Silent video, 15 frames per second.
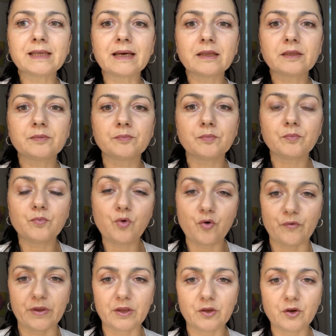to
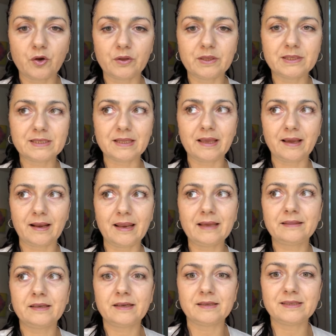start
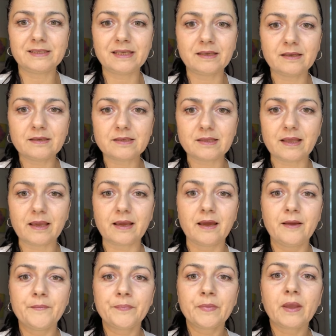moving. It's like
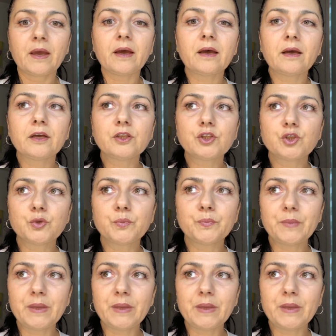electrical signals, like